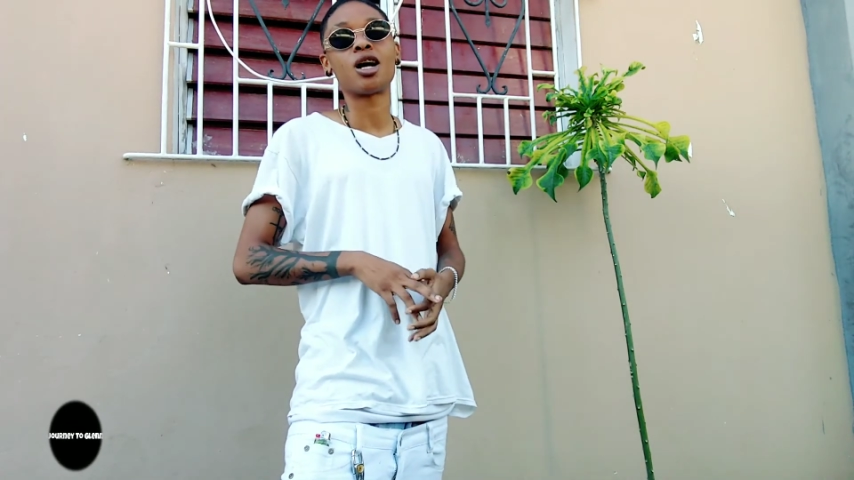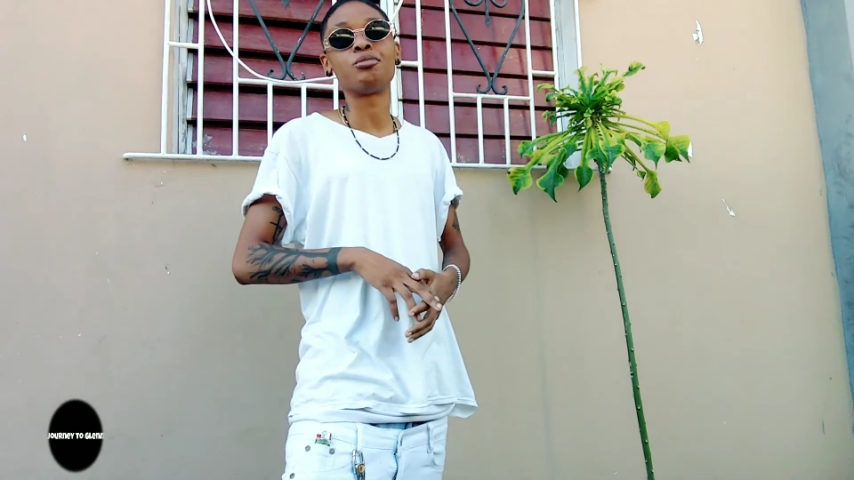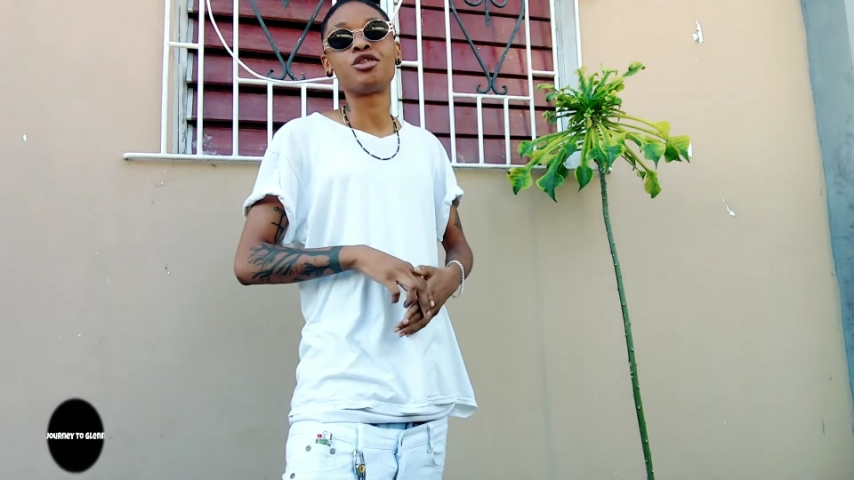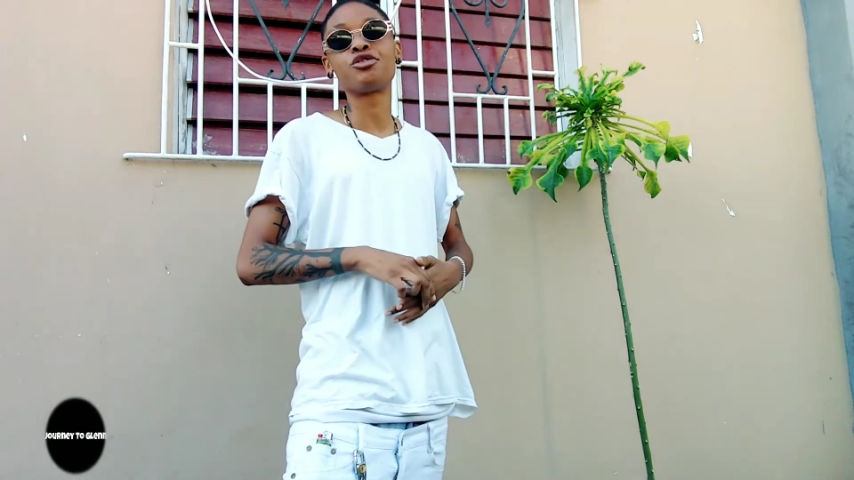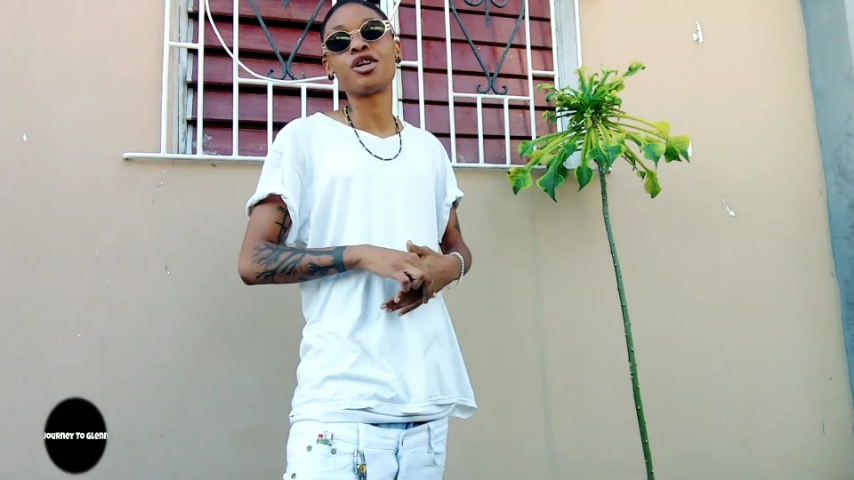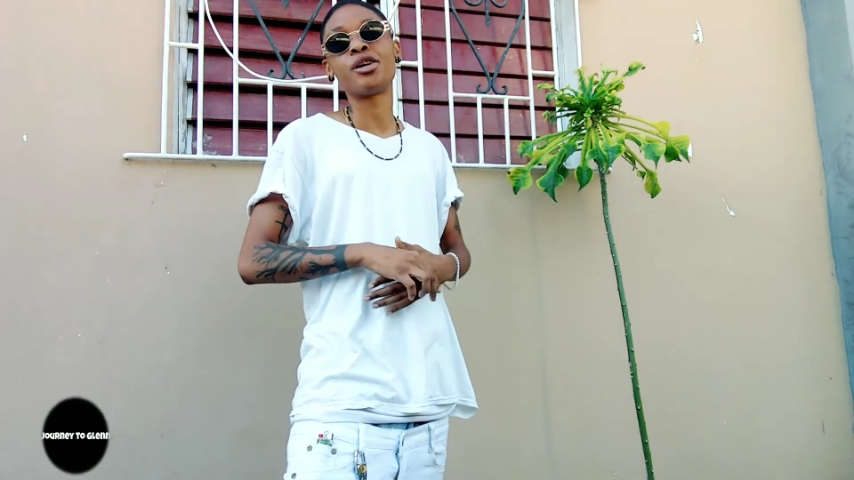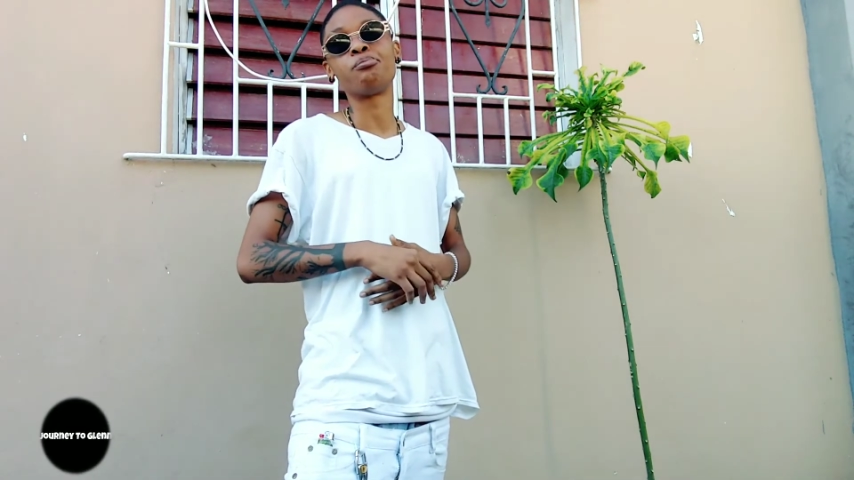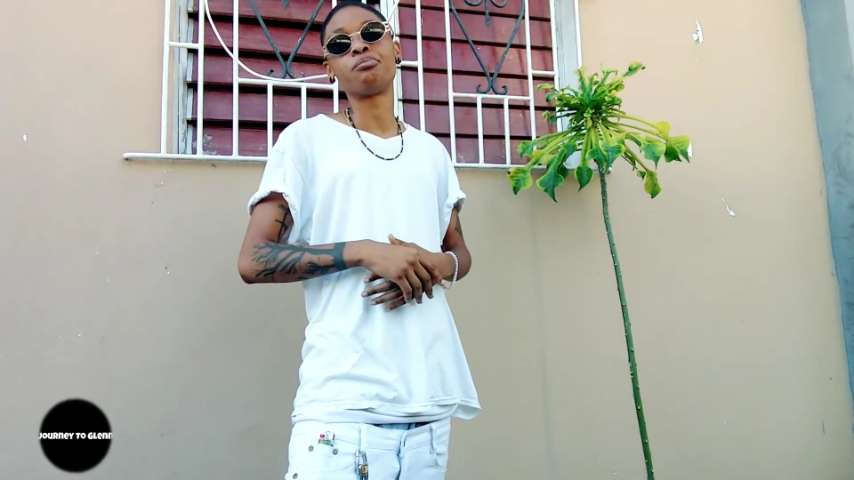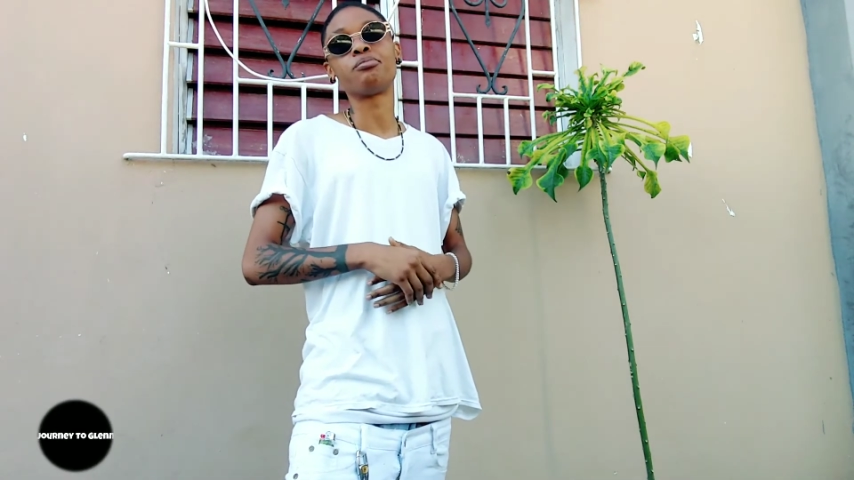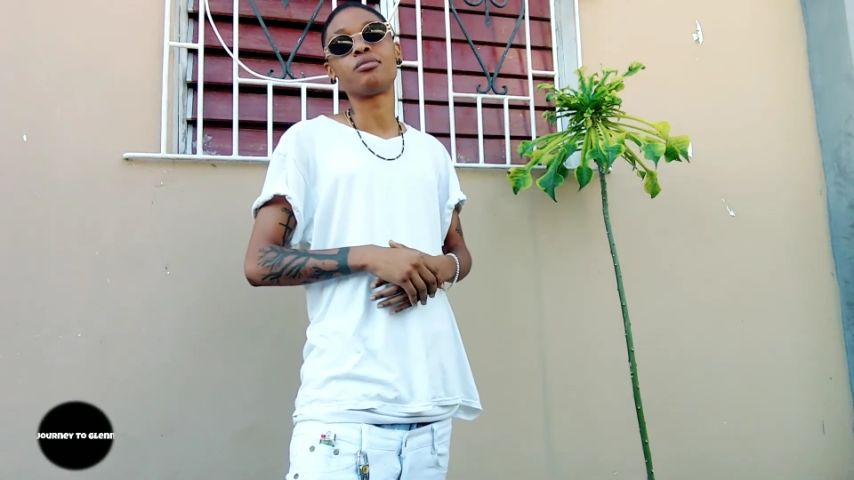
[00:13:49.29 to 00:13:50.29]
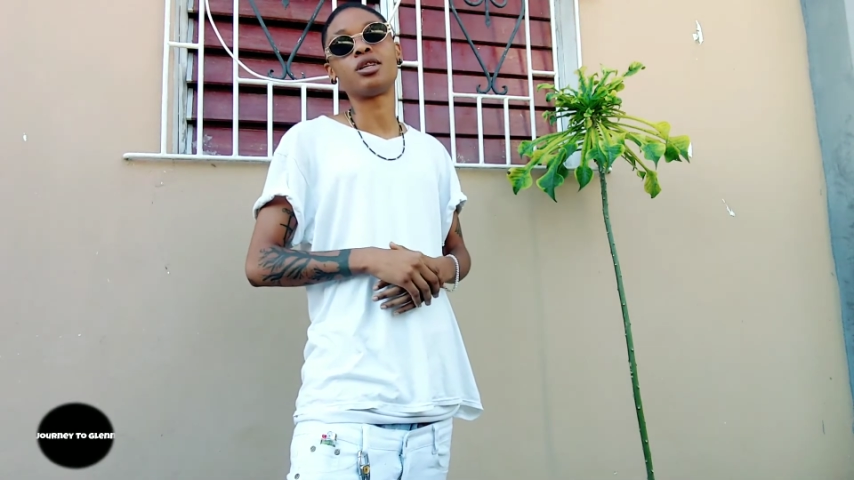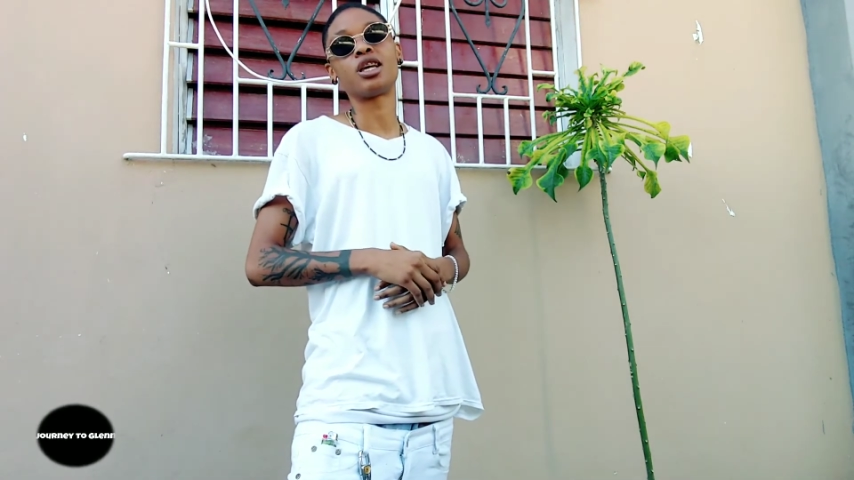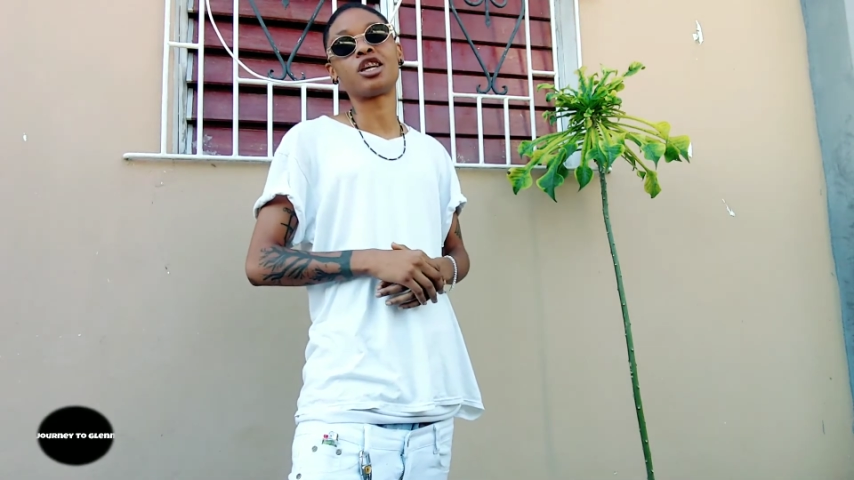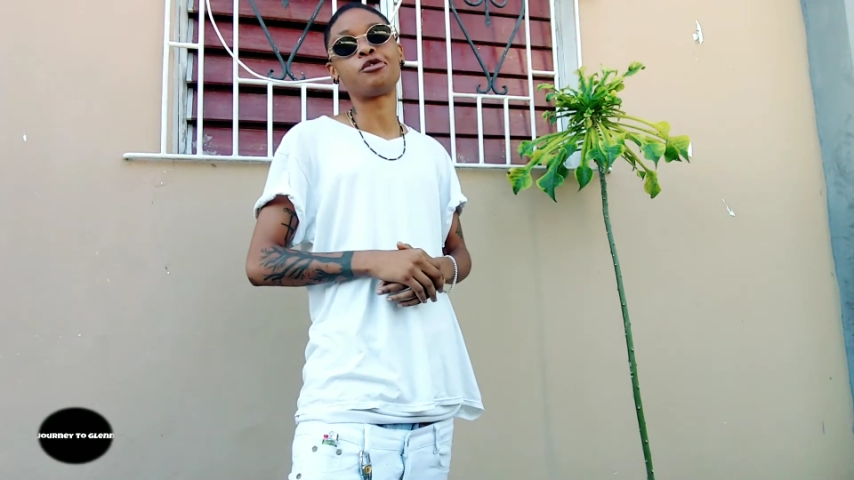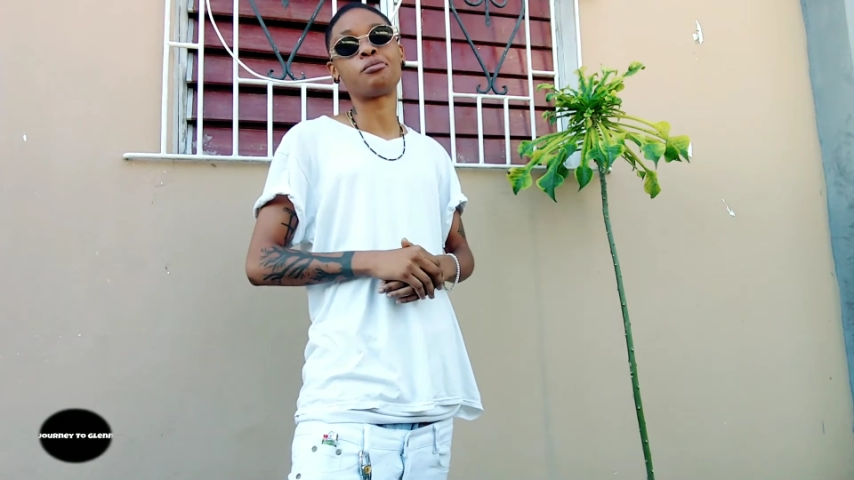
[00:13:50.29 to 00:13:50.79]
I be trained.
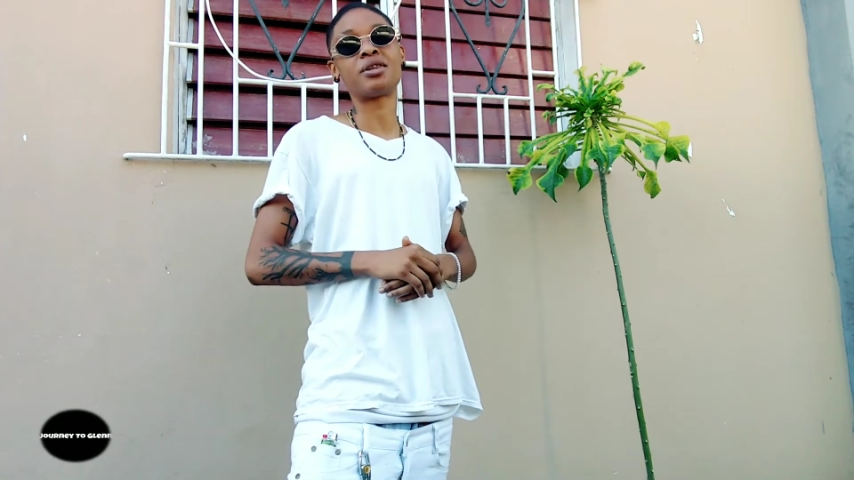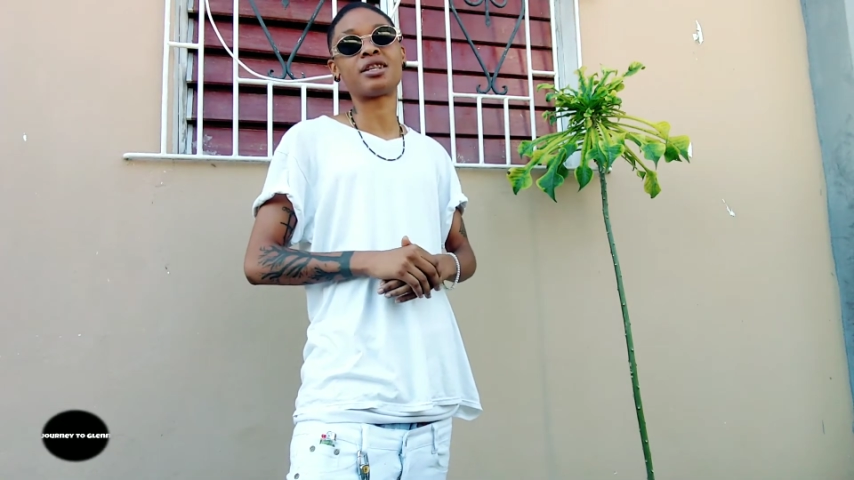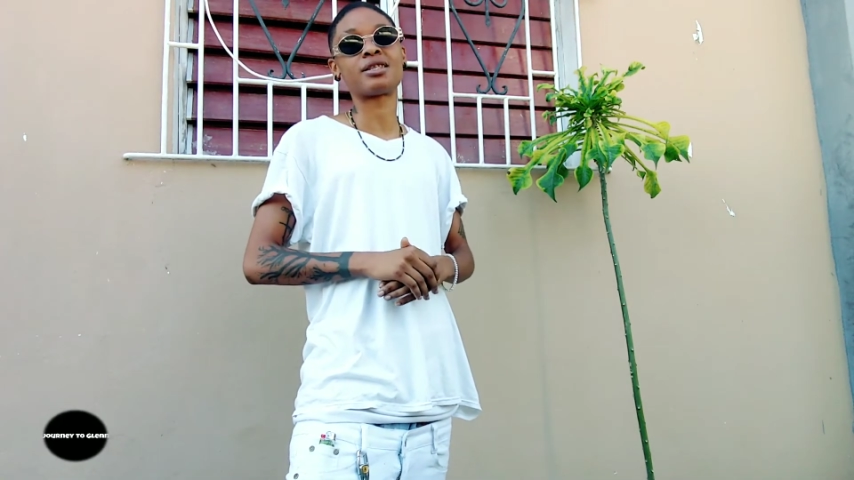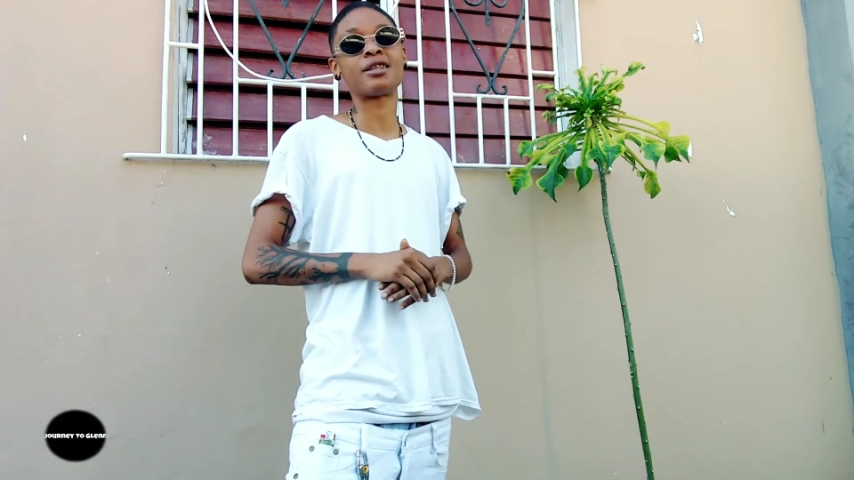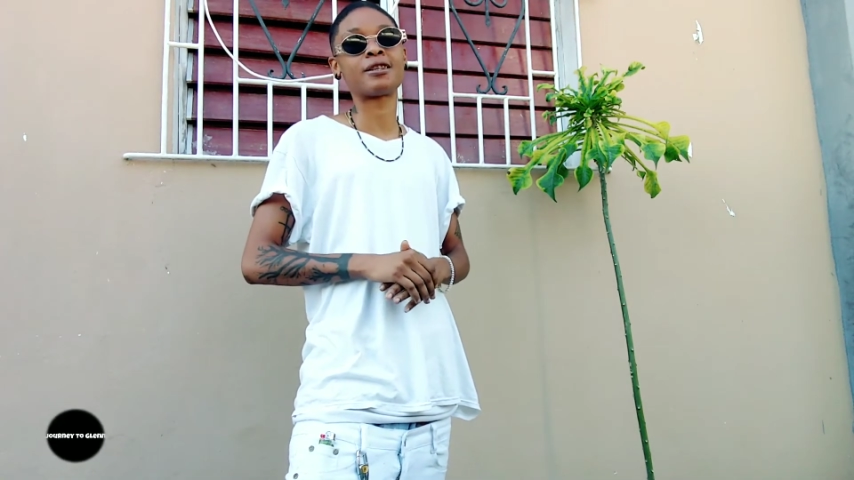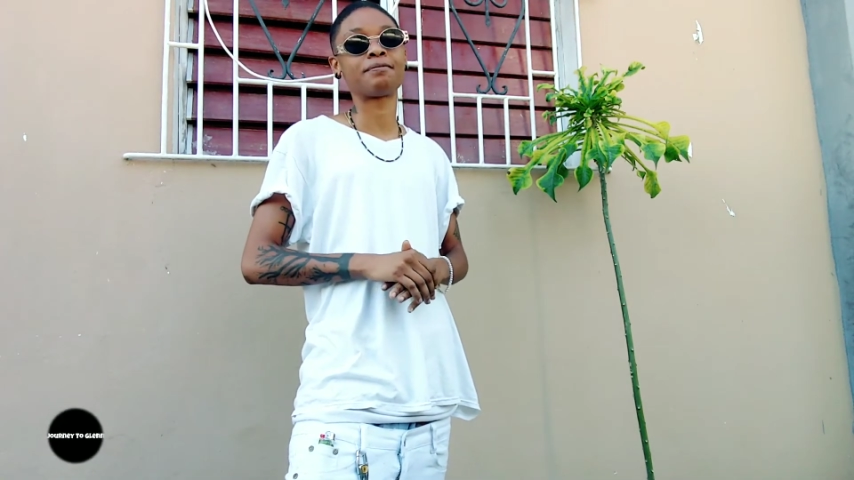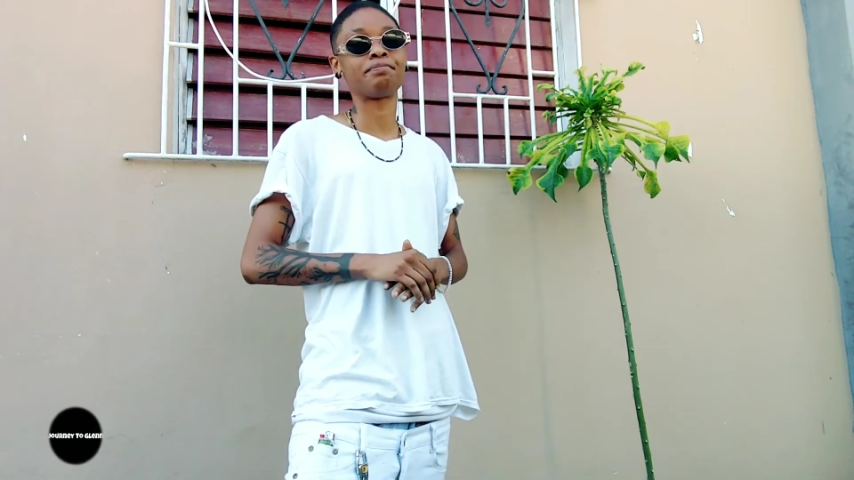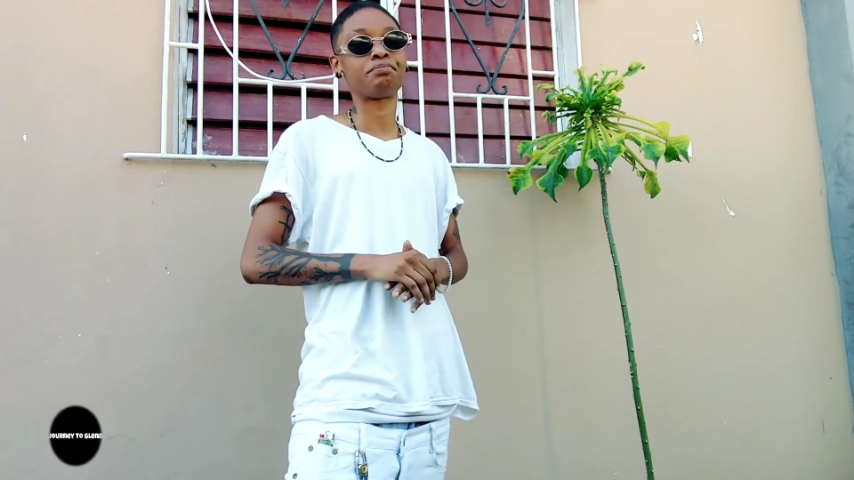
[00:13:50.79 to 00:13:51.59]
You get what I say?